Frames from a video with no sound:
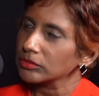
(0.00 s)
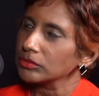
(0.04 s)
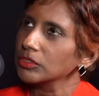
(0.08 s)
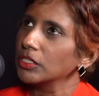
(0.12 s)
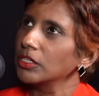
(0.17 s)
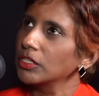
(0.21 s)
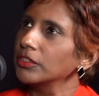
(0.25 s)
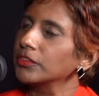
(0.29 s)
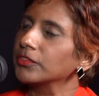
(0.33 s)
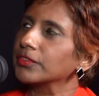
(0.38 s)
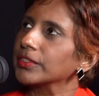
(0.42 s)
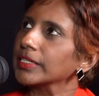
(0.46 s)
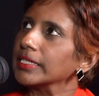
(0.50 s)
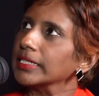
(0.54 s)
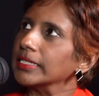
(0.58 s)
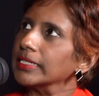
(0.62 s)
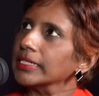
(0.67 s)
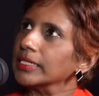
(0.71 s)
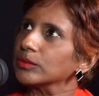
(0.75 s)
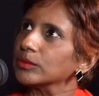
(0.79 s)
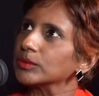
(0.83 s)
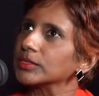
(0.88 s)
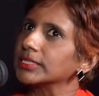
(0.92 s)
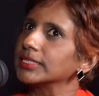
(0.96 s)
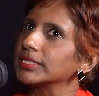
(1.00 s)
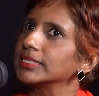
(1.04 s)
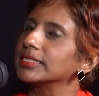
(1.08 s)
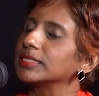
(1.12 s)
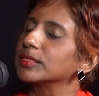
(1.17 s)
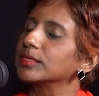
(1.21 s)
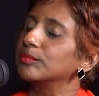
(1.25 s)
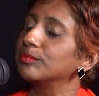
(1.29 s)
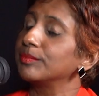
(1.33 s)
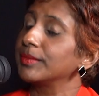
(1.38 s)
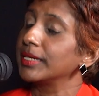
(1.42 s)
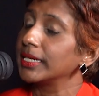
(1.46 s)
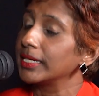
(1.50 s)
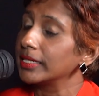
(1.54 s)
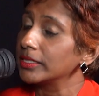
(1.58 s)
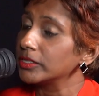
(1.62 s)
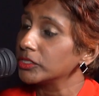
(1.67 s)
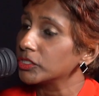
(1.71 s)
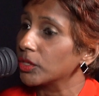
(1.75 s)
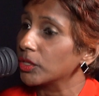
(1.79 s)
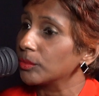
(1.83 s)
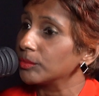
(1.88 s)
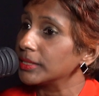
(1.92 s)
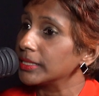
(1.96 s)
Not really. I would say it's a male
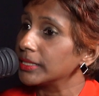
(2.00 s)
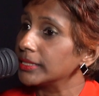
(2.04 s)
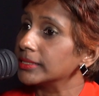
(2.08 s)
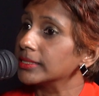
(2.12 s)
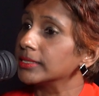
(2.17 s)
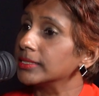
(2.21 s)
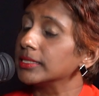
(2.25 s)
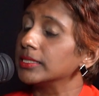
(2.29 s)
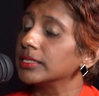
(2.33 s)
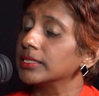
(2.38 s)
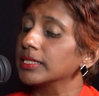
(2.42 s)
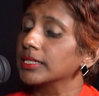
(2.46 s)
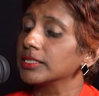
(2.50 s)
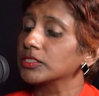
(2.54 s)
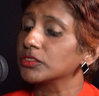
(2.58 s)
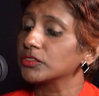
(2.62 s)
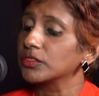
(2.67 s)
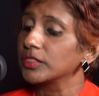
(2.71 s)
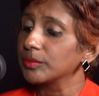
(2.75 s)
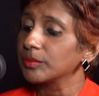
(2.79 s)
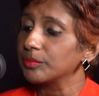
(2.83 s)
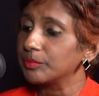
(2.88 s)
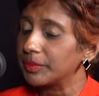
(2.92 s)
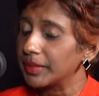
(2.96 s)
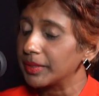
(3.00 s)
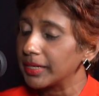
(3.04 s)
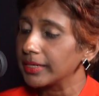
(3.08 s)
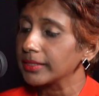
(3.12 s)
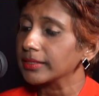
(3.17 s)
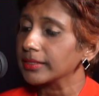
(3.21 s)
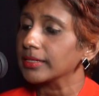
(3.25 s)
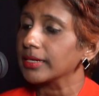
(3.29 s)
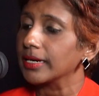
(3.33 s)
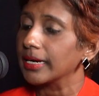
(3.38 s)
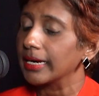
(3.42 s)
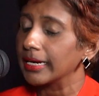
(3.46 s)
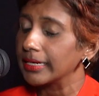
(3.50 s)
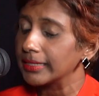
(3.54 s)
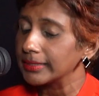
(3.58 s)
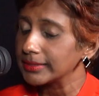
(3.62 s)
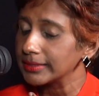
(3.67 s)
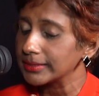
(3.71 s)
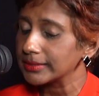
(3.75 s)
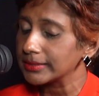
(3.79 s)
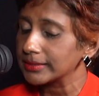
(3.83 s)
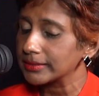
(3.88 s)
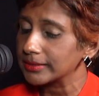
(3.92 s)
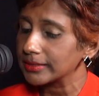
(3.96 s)
dominated industry, but
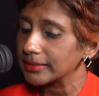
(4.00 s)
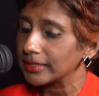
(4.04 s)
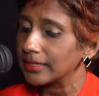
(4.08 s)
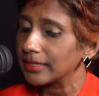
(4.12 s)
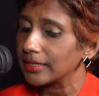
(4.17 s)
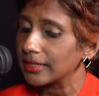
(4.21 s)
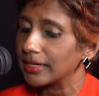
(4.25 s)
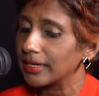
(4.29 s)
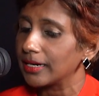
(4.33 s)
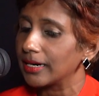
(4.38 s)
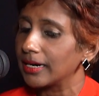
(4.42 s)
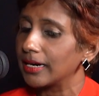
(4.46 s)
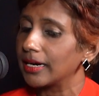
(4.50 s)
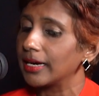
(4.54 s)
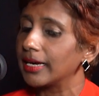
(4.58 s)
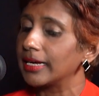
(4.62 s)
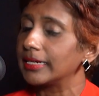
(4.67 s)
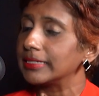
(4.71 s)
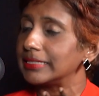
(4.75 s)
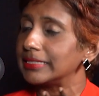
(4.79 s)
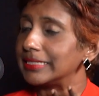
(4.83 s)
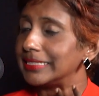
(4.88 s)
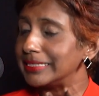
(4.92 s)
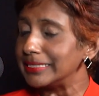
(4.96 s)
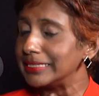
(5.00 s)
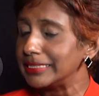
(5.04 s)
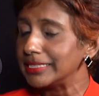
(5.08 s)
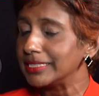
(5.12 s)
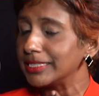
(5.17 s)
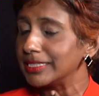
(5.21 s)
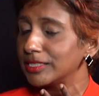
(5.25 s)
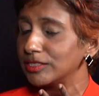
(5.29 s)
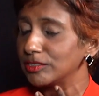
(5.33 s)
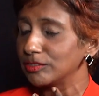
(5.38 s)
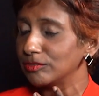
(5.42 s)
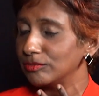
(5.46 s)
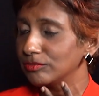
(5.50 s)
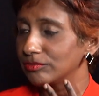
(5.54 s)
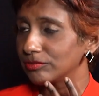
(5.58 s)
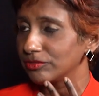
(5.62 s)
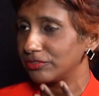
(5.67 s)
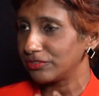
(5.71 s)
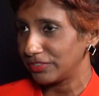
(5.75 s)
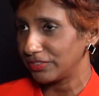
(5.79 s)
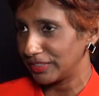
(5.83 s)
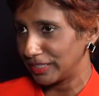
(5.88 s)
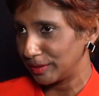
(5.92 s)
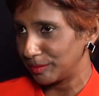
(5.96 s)
as an Indian
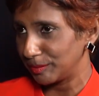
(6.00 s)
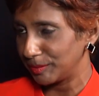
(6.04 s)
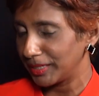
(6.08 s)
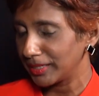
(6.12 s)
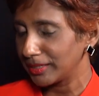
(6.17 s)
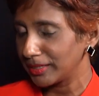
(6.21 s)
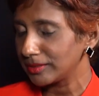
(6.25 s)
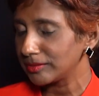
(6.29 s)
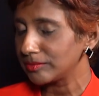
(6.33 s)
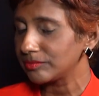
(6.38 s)
female,